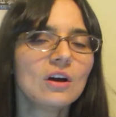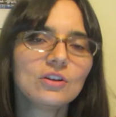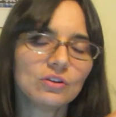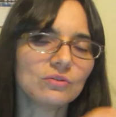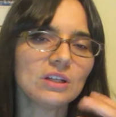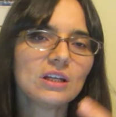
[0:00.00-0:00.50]

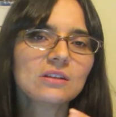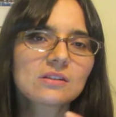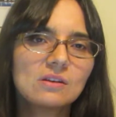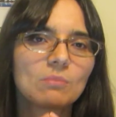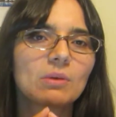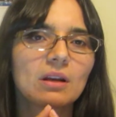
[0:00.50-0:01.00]
You need
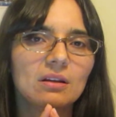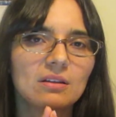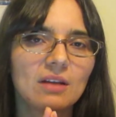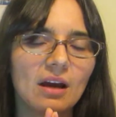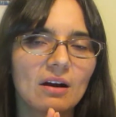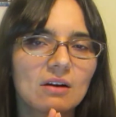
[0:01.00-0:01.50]
somebody
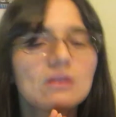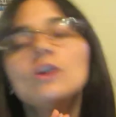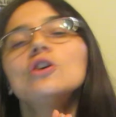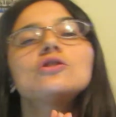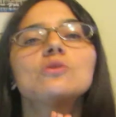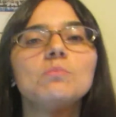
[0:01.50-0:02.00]
there
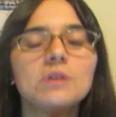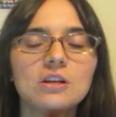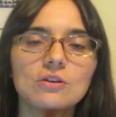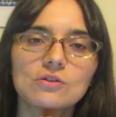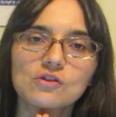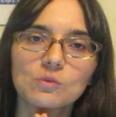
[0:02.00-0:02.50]
to be
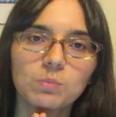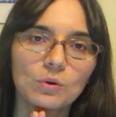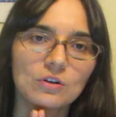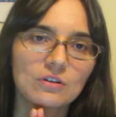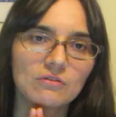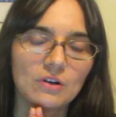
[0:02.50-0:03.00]
your
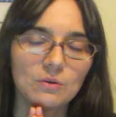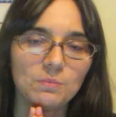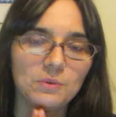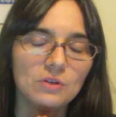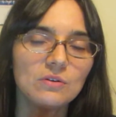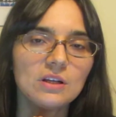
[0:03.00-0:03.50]
support
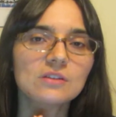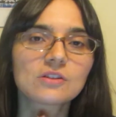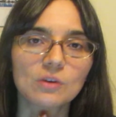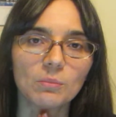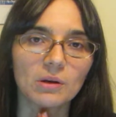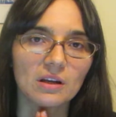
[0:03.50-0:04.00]
group. You need
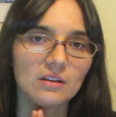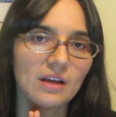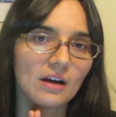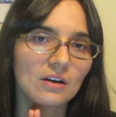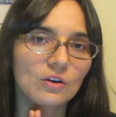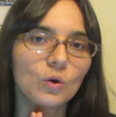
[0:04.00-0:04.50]
somebody
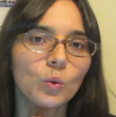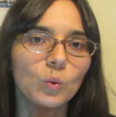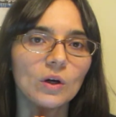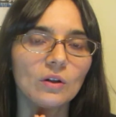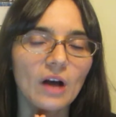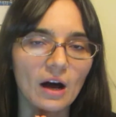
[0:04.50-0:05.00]
there who
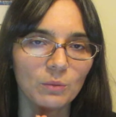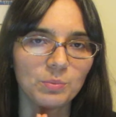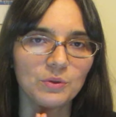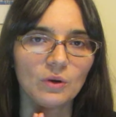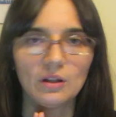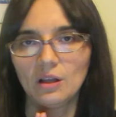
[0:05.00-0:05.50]
will help
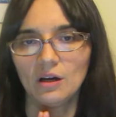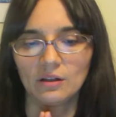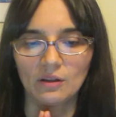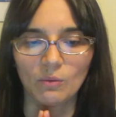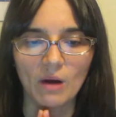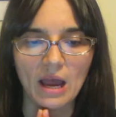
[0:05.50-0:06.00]
you along
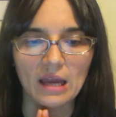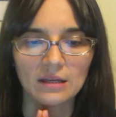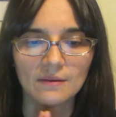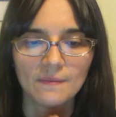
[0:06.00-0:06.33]
the way.